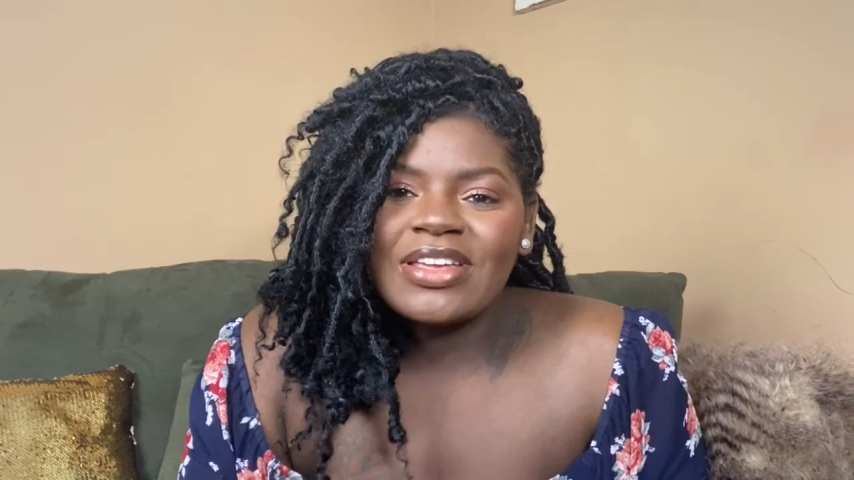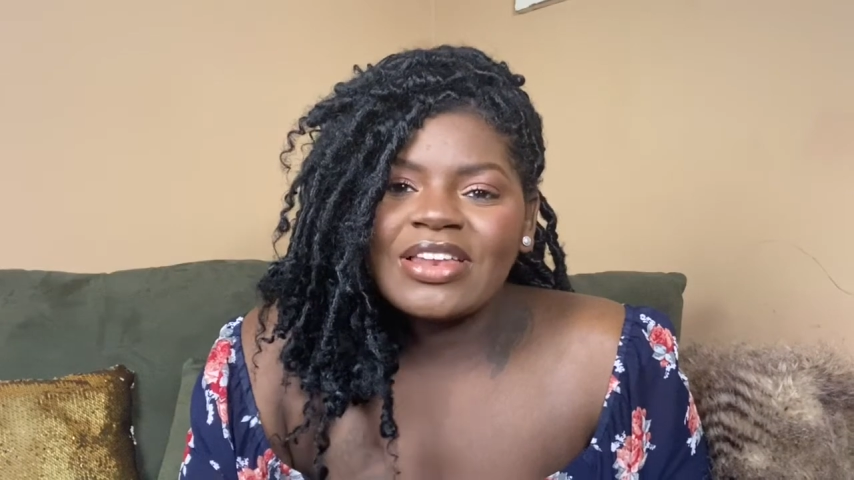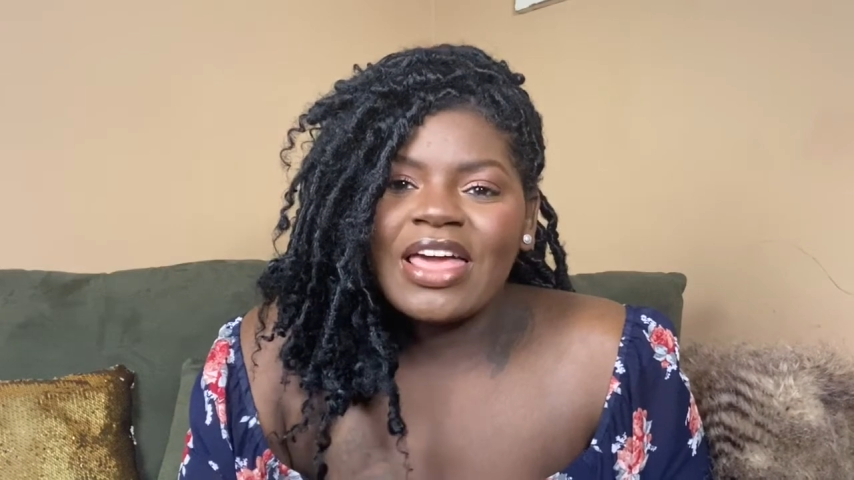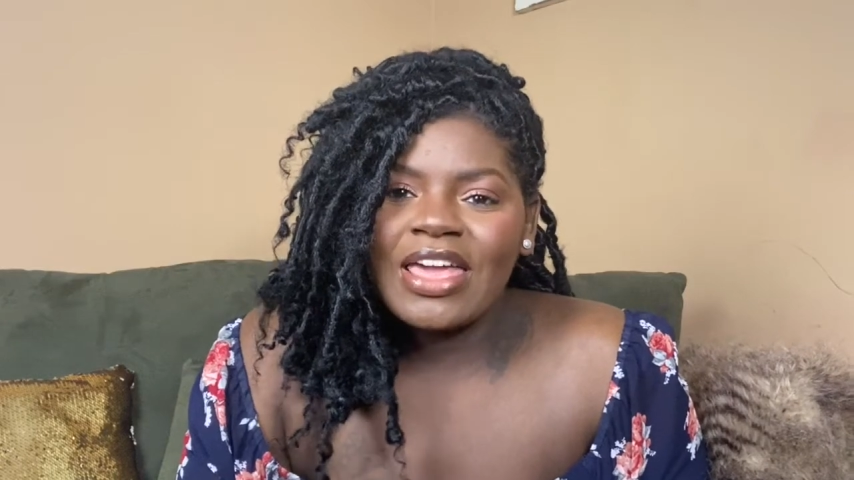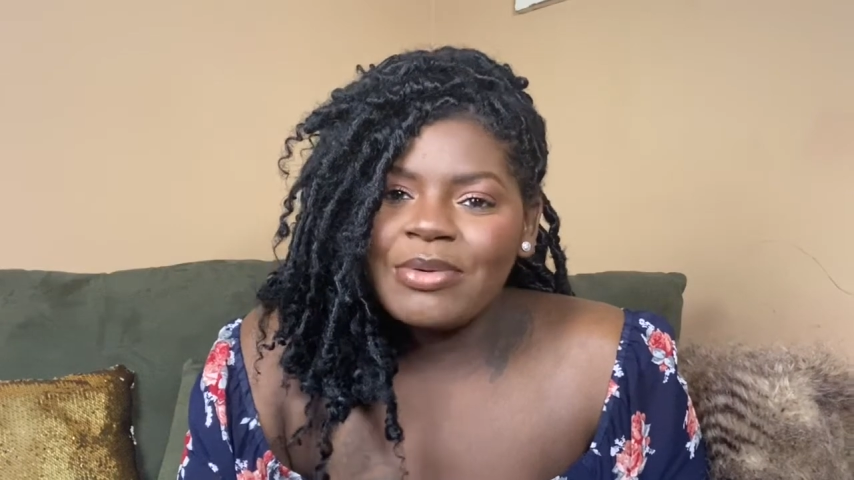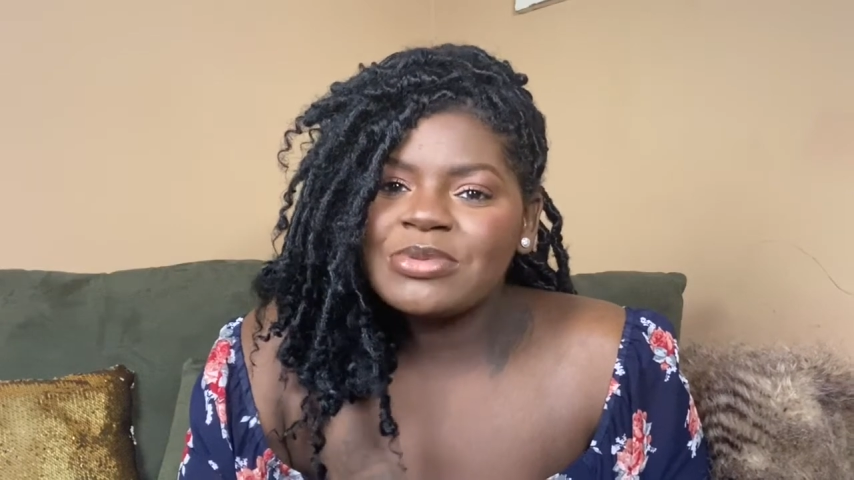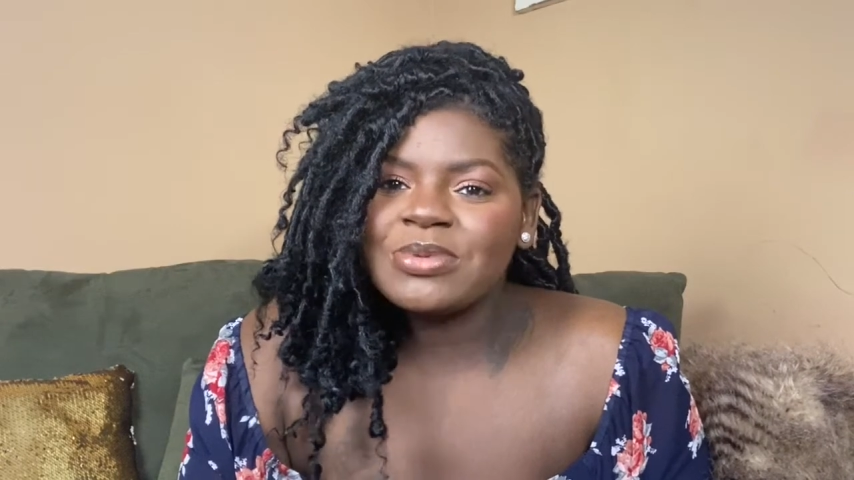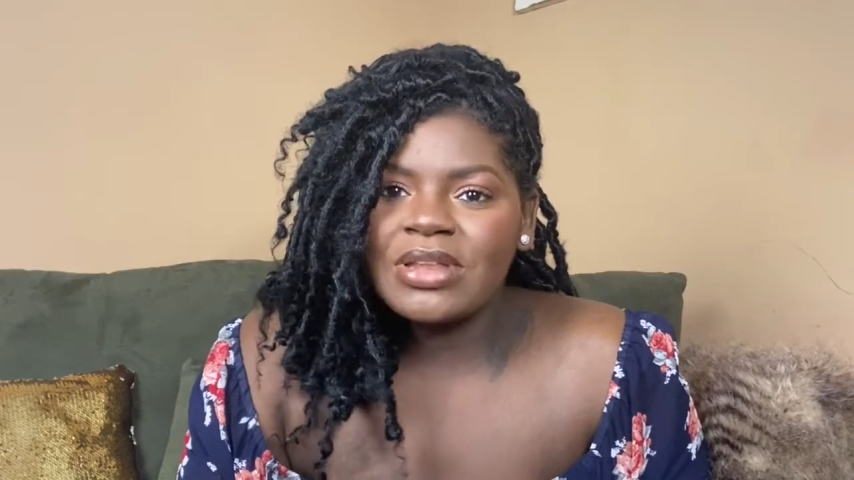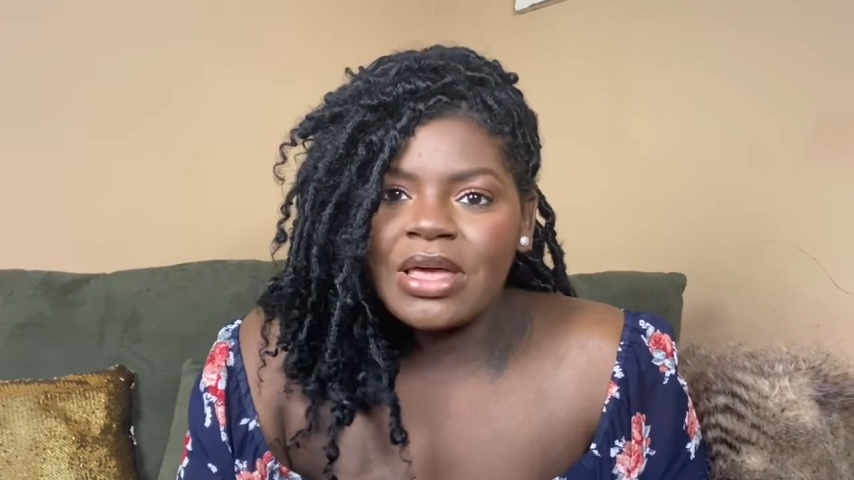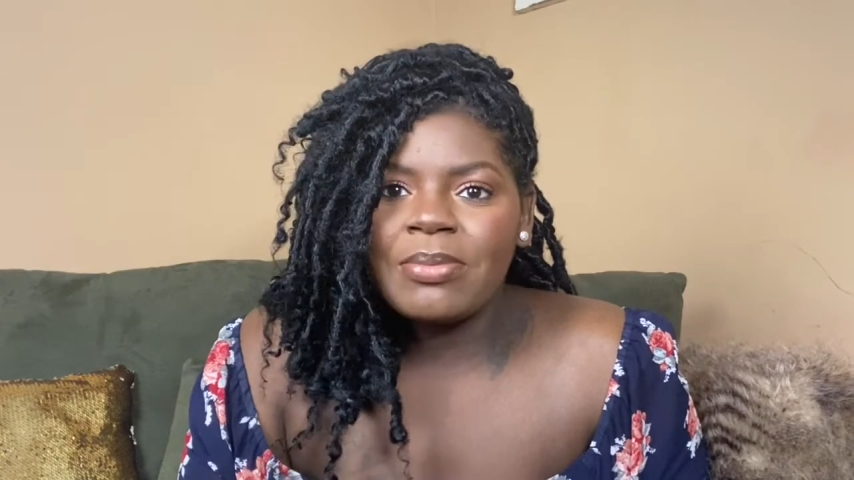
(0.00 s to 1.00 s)
like it was
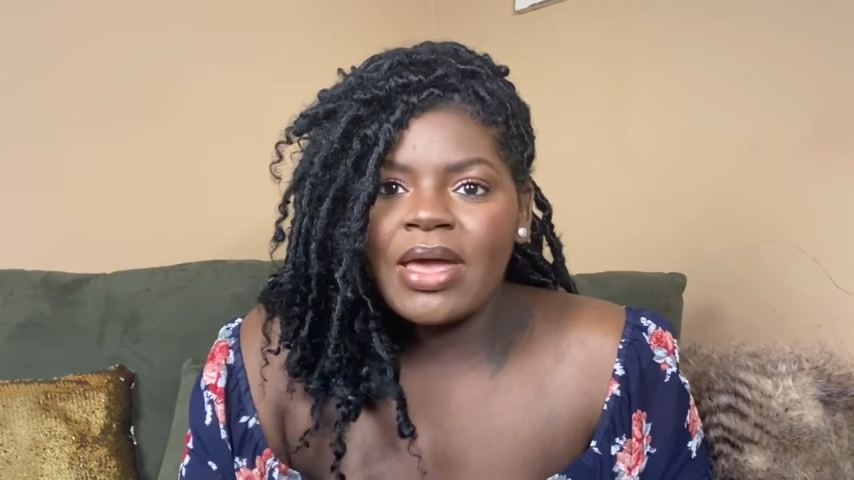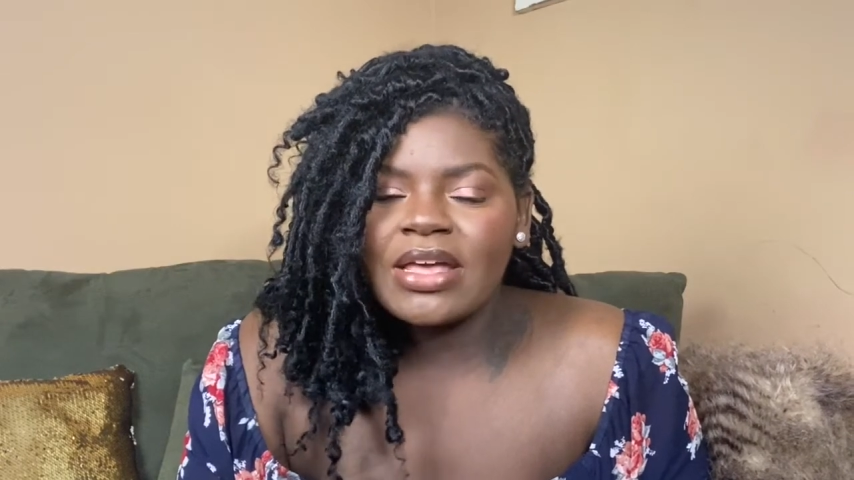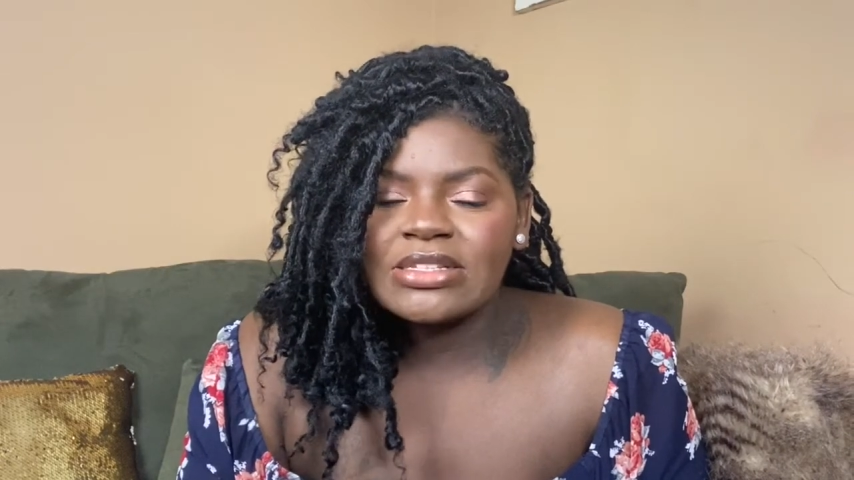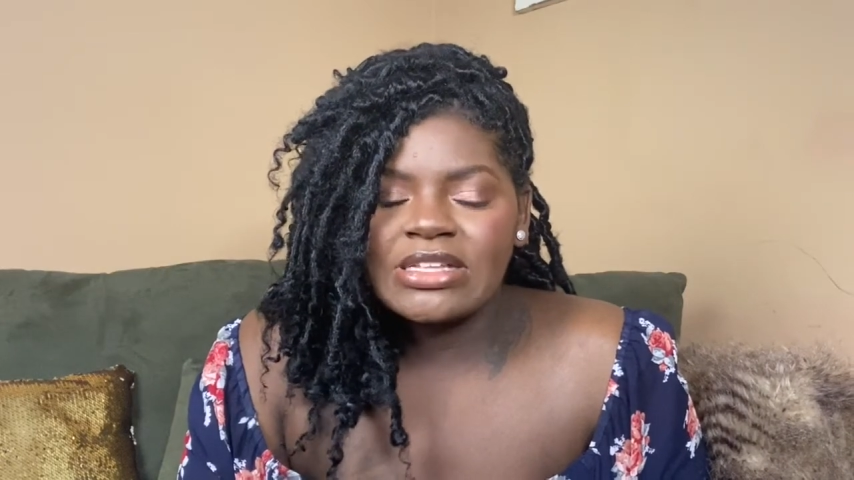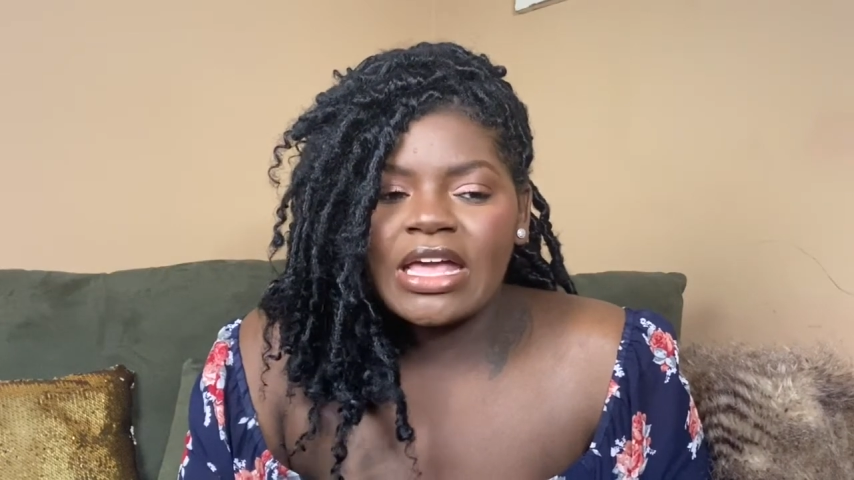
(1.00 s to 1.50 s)
really amazing.